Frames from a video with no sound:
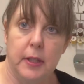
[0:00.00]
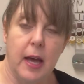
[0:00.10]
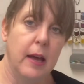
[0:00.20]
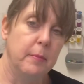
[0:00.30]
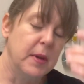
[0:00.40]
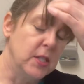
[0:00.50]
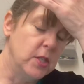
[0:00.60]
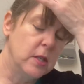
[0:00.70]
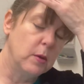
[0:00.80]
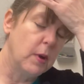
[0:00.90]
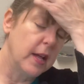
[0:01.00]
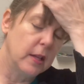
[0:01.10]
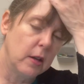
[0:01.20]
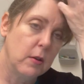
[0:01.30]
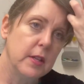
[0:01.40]
I mentioned a while
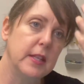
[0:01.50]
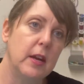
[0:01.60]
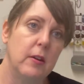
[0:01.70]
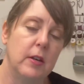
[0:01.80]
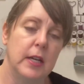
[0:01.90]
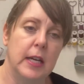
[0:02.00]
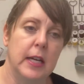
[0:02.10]
ago that they're